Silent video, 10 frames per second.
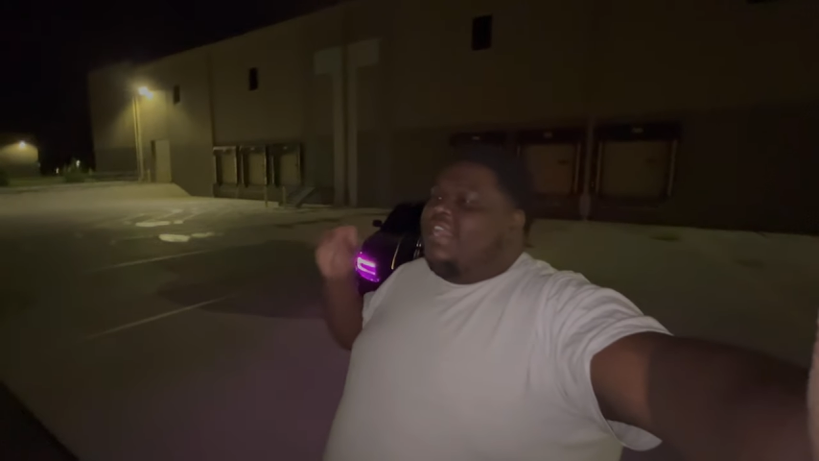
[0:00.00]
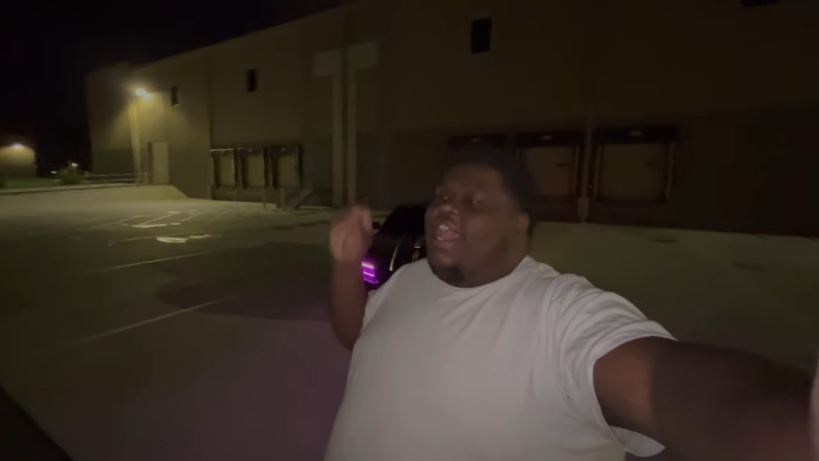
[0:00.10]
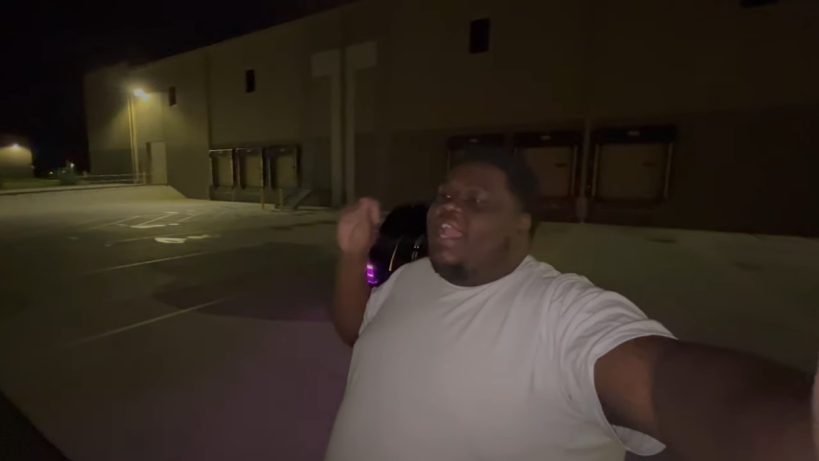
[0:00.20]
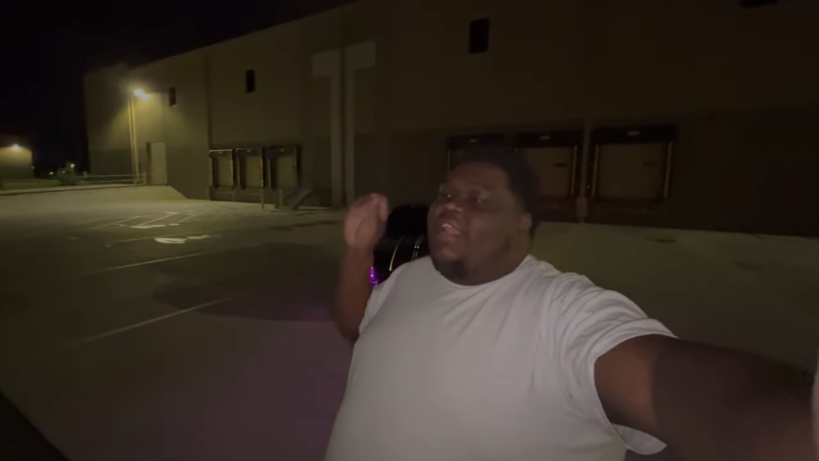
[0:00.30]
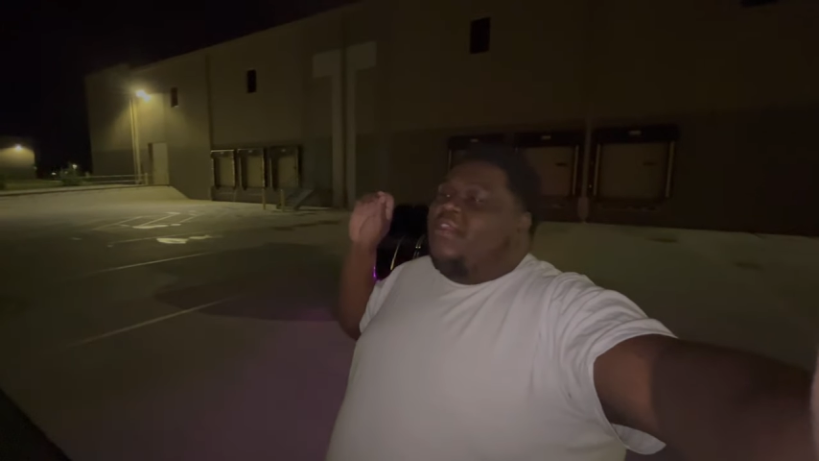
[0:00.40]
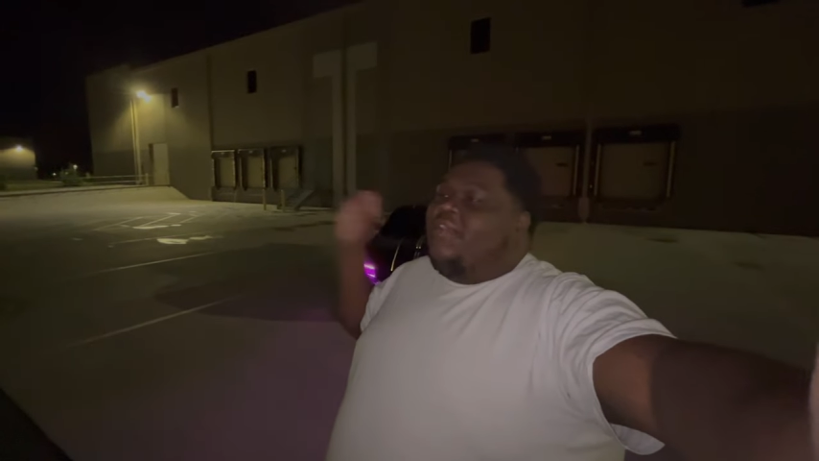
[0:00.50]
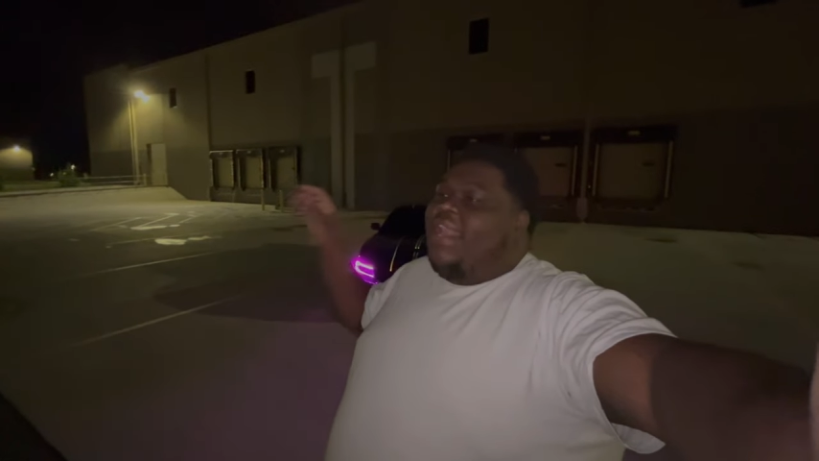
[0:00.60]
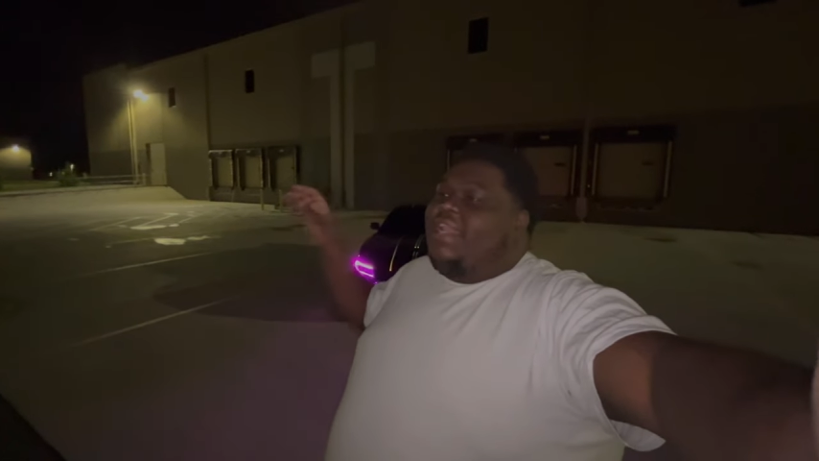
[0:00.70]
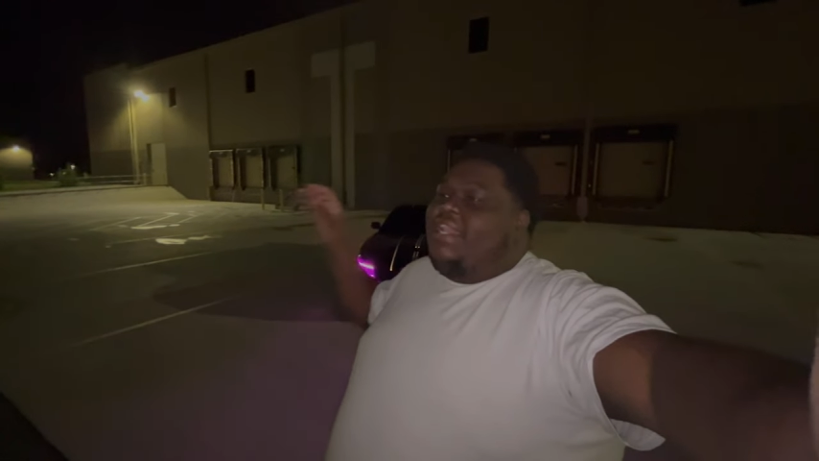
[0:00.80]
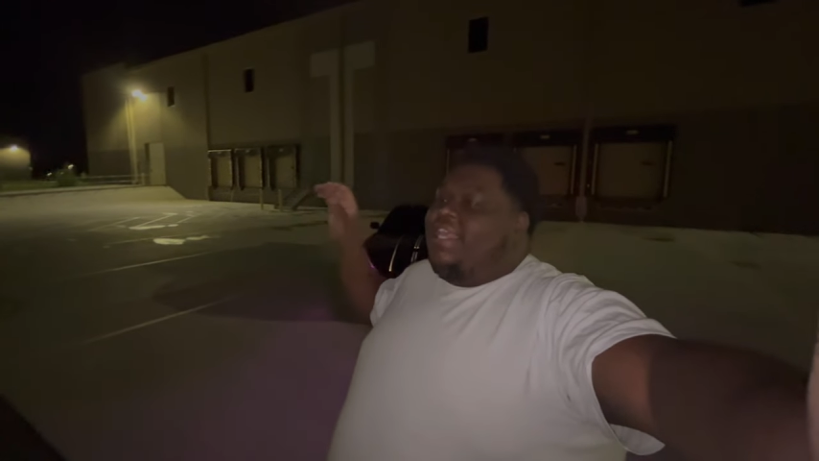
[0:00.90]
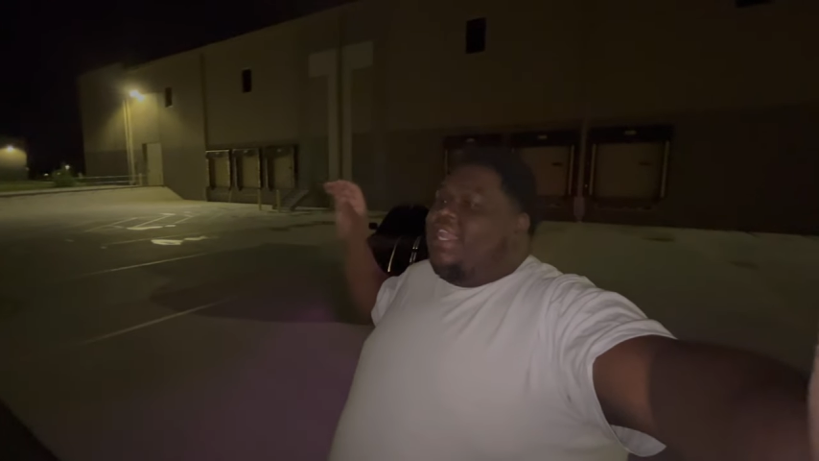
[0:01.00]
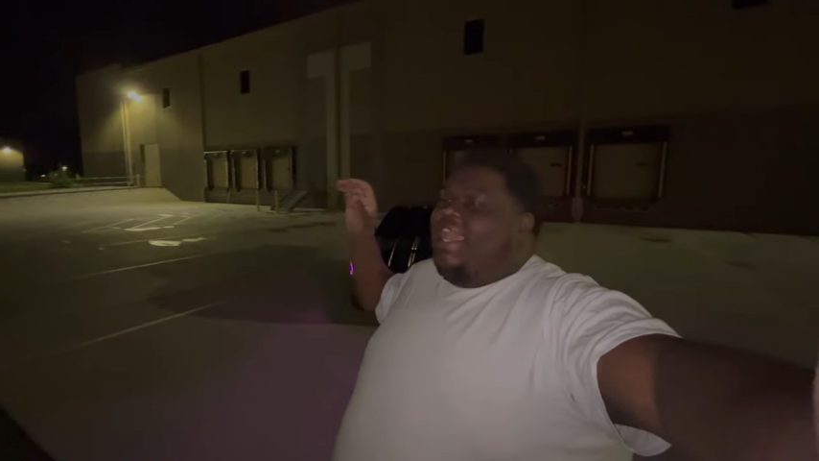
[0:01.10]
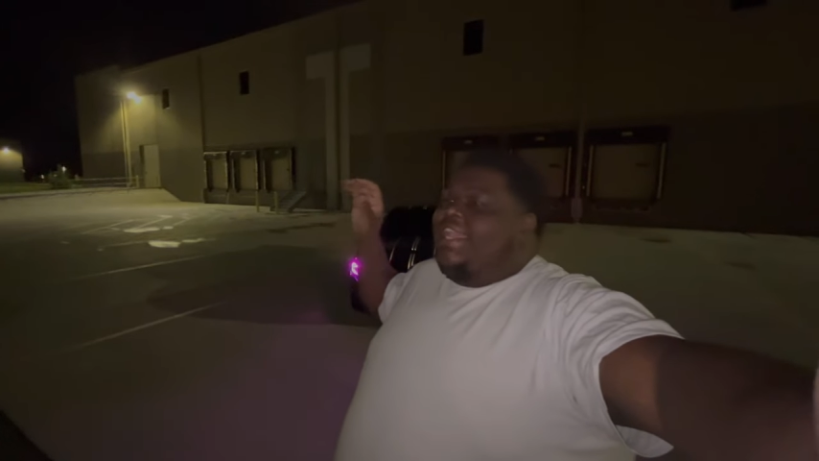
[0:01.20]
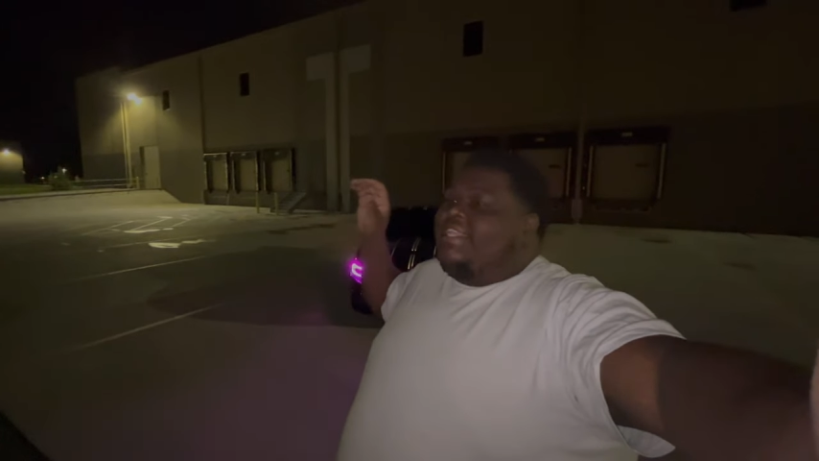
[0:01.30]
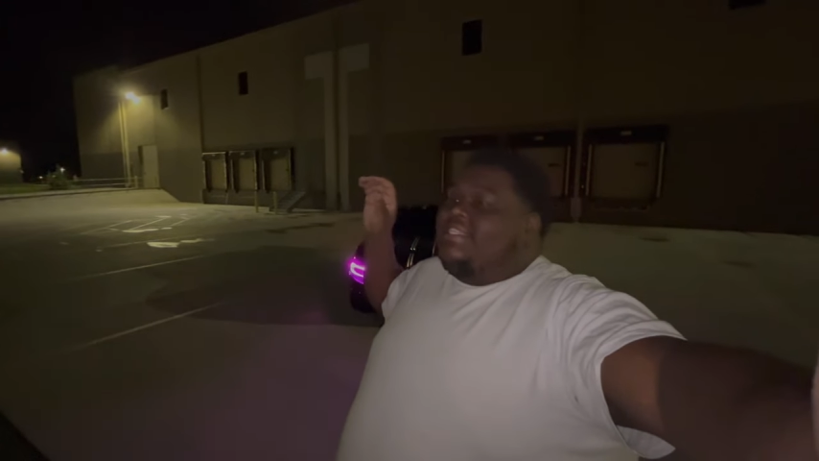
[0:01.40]
I know I did
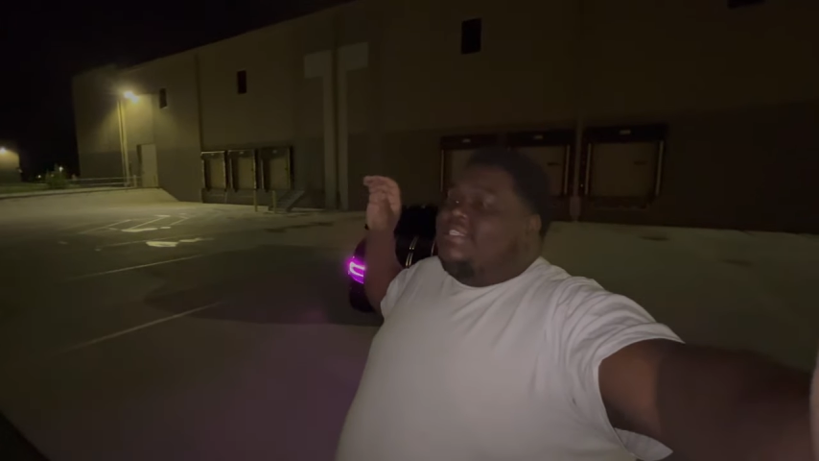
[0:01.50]
like